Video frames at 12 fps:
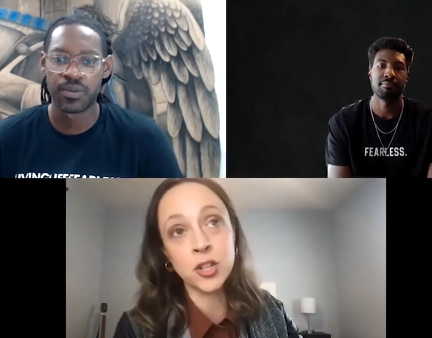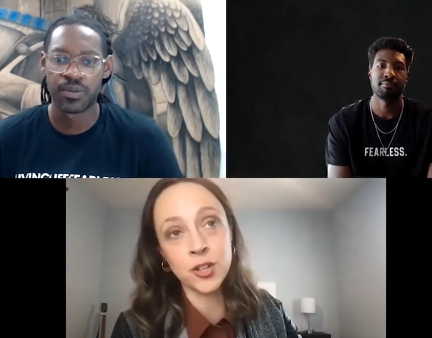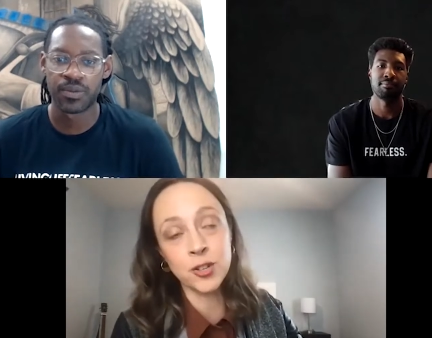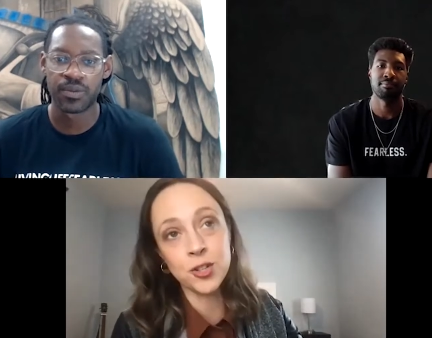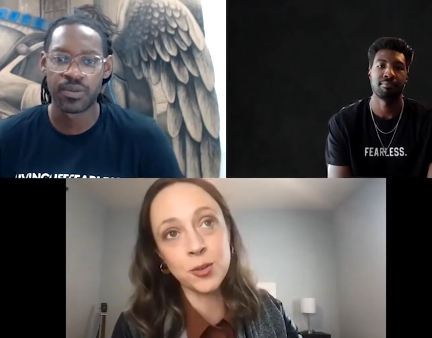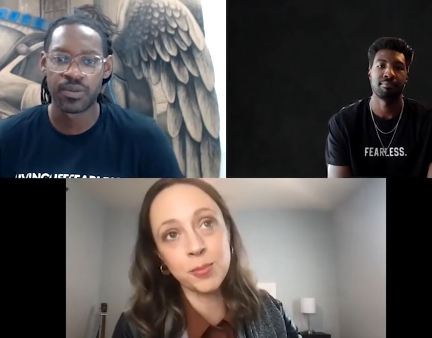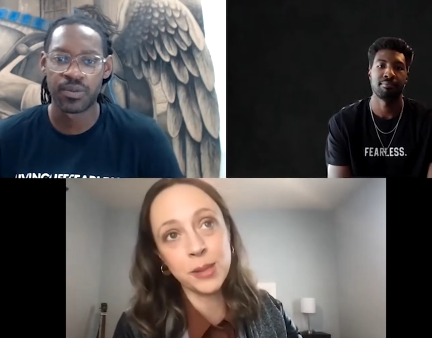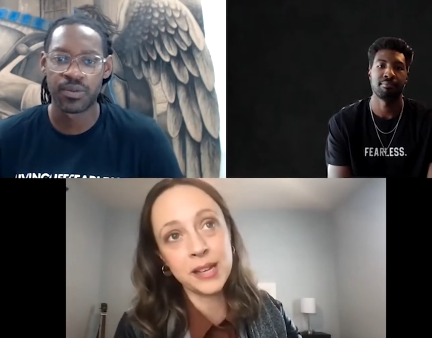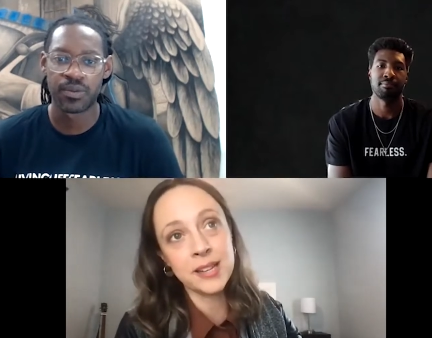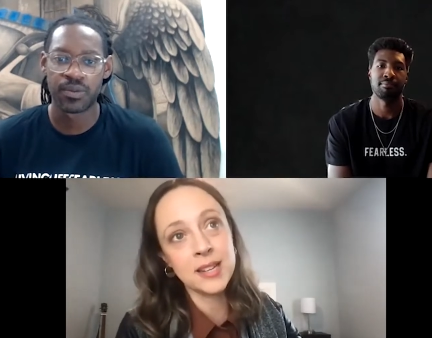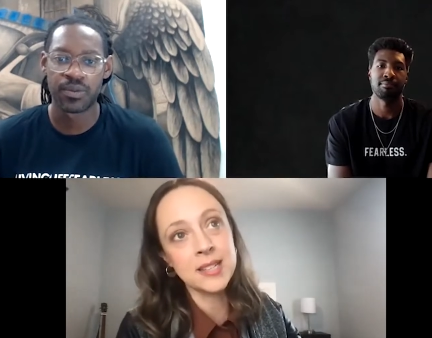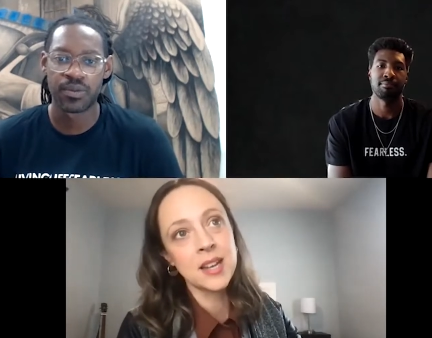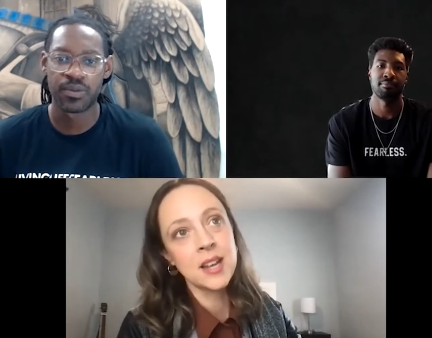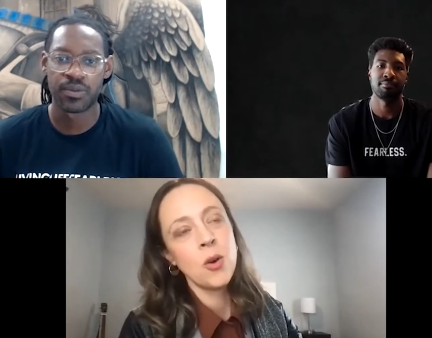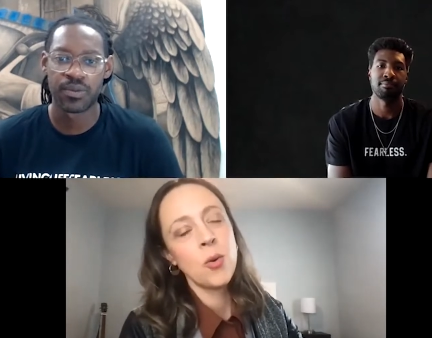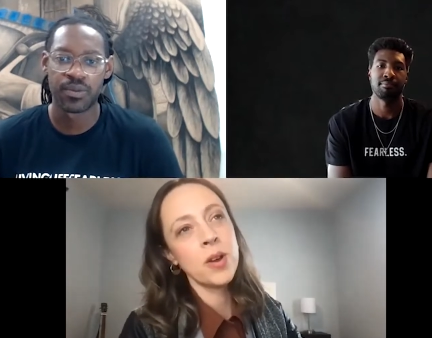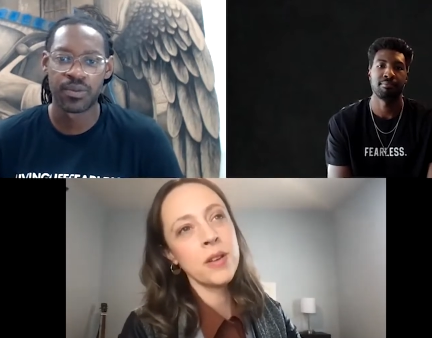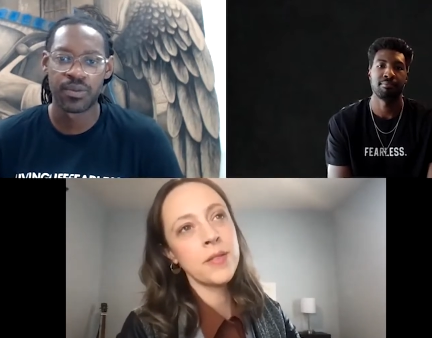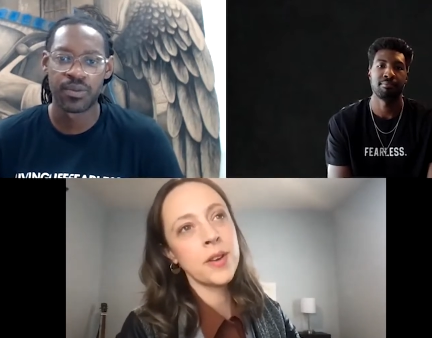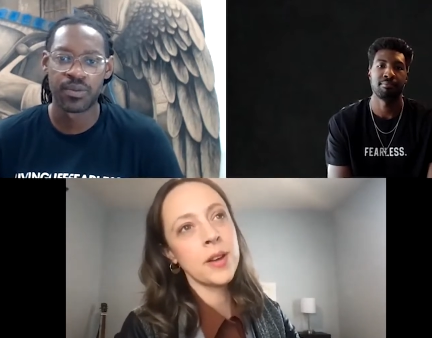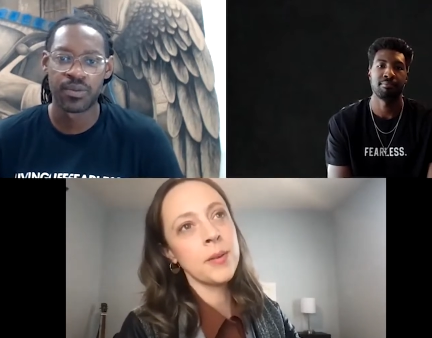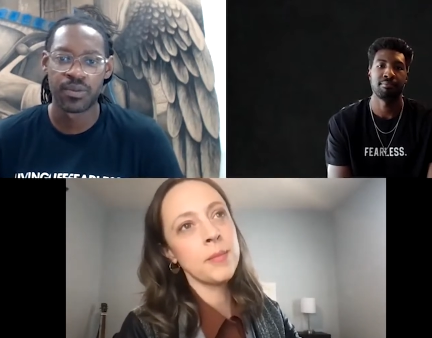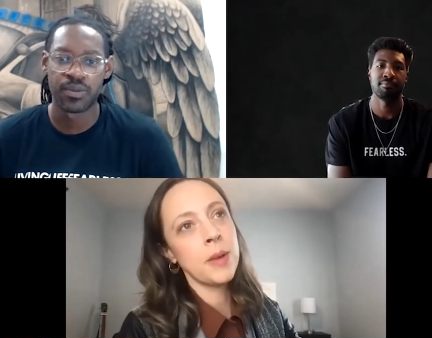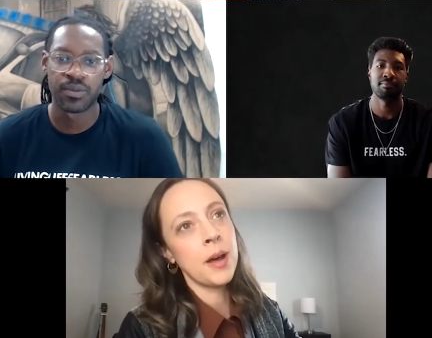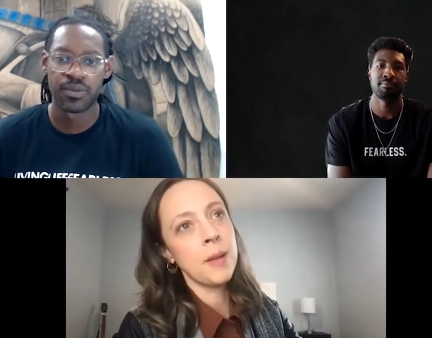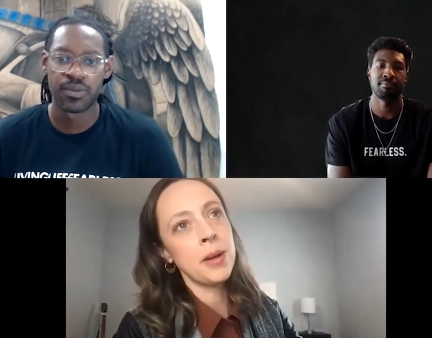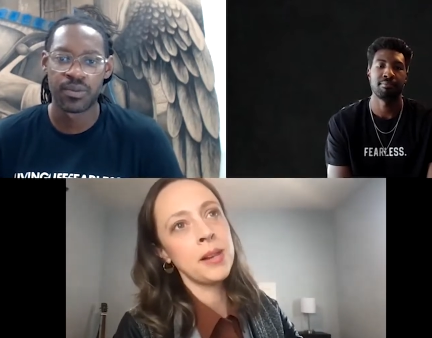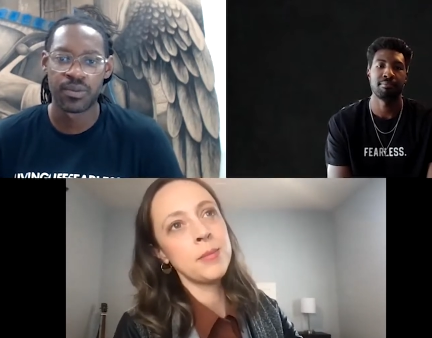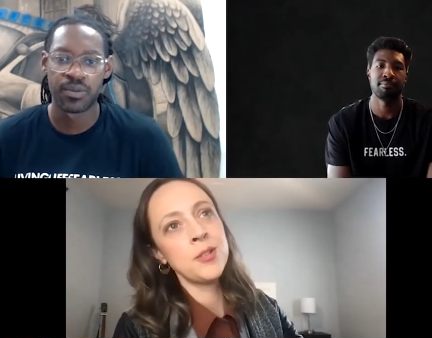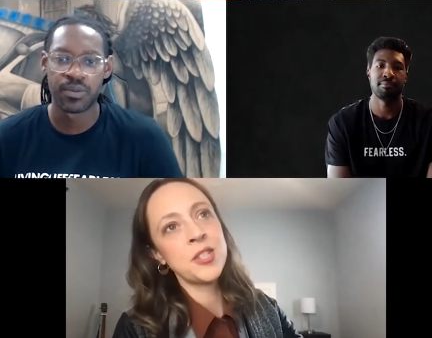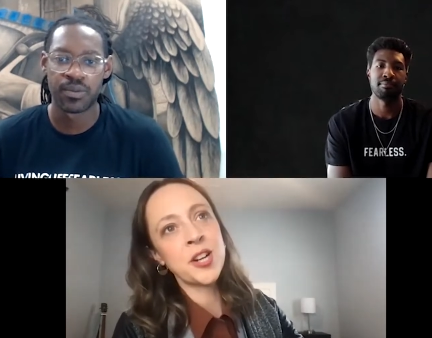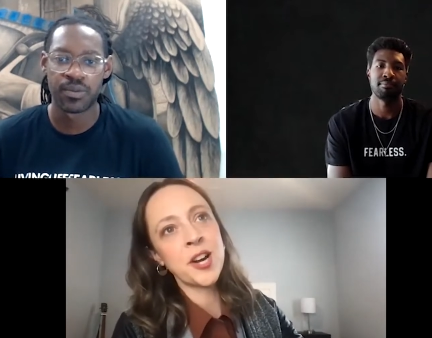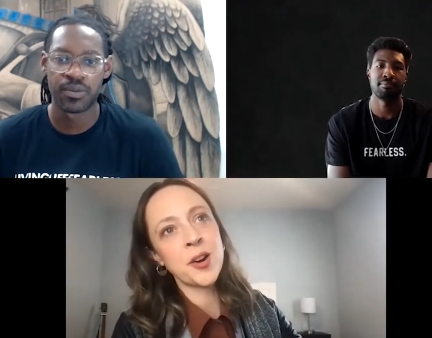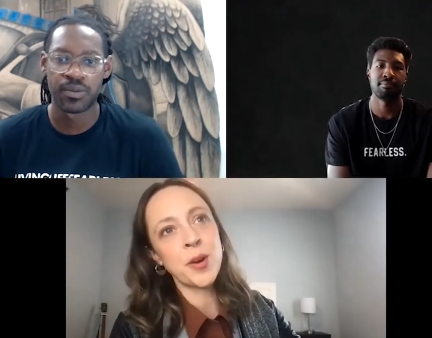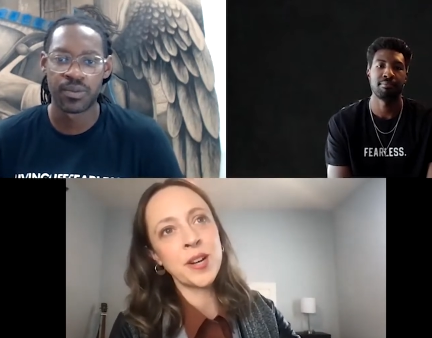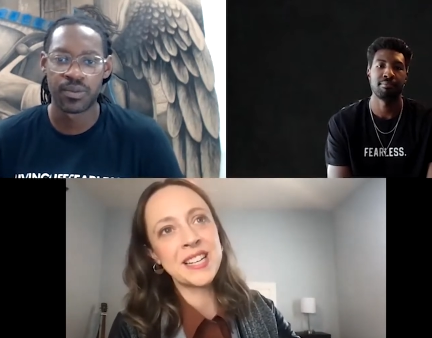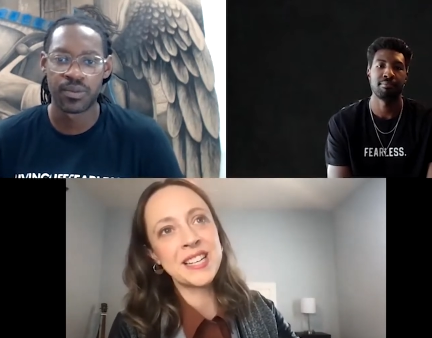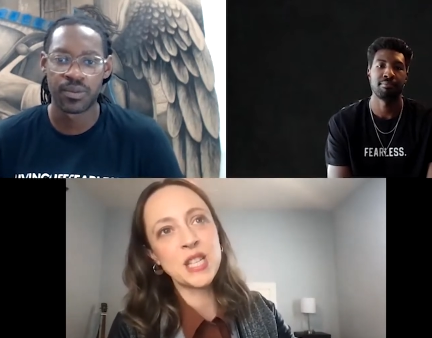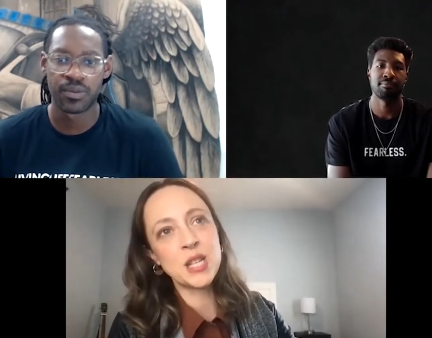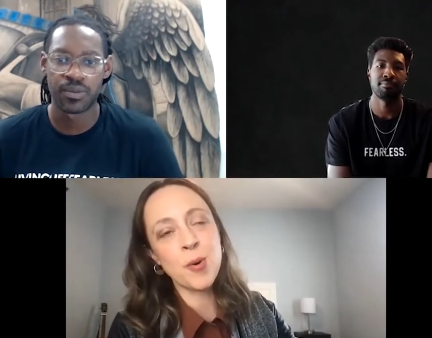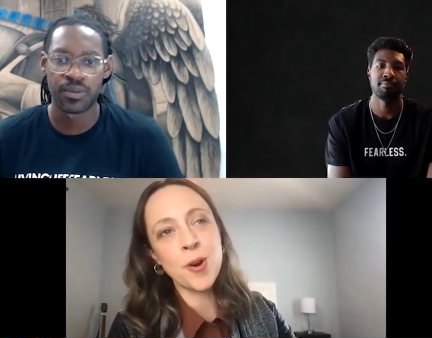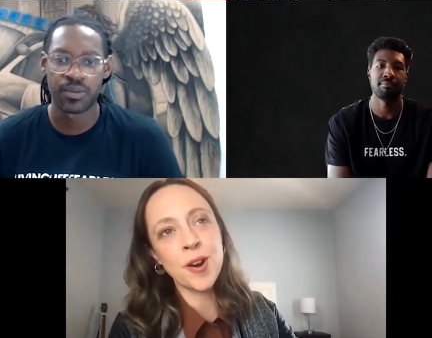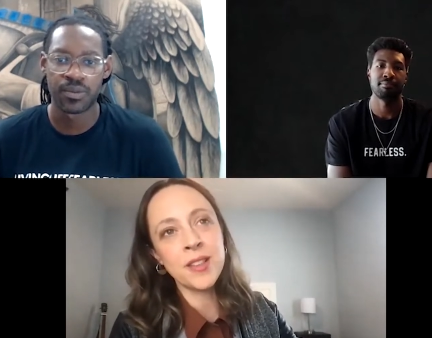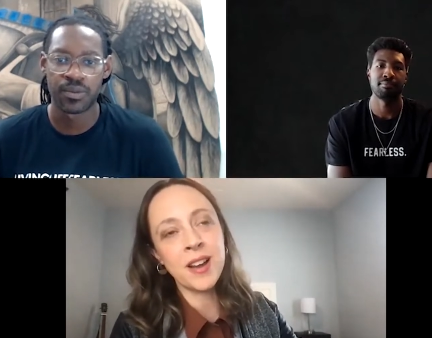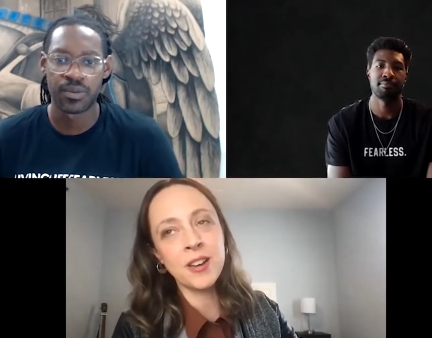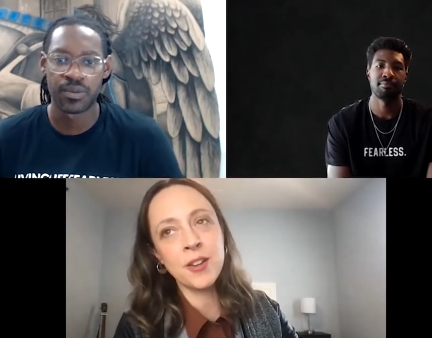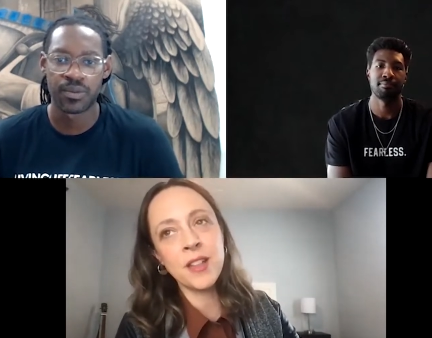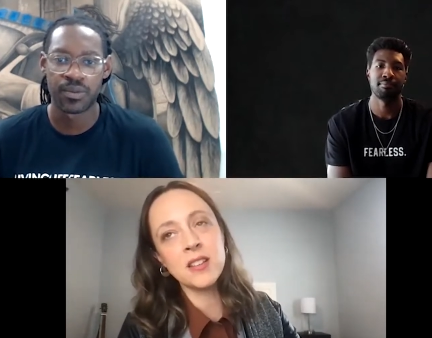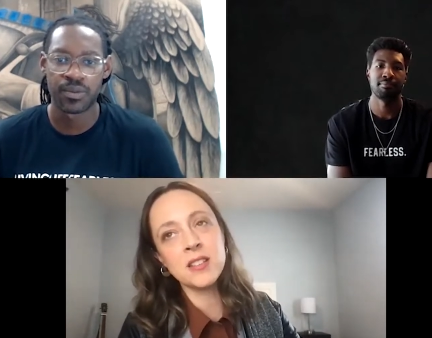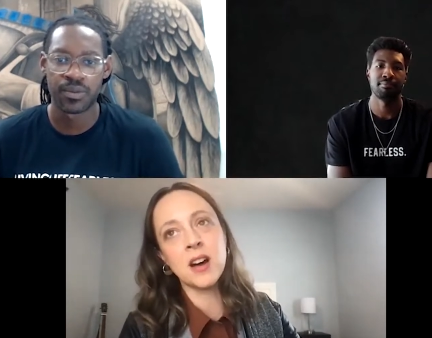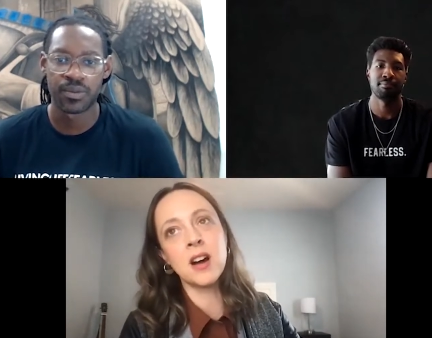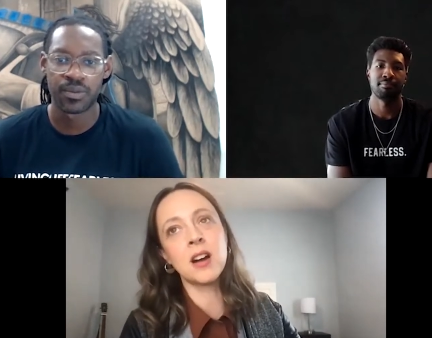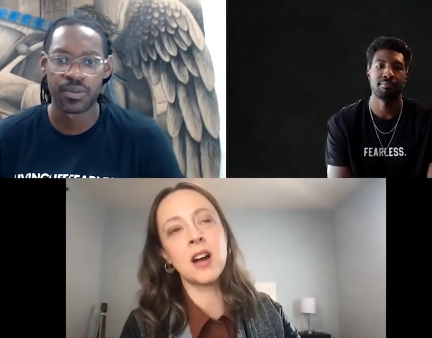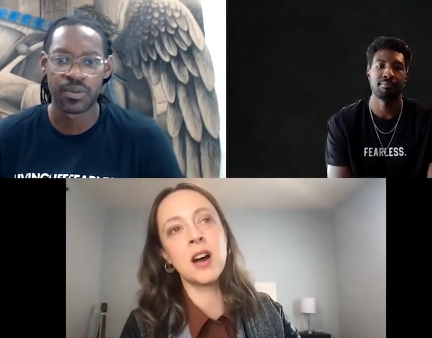Speaker 1: or YouTube playlists. One of them, Bella Mooser, One Kiss More. I know that song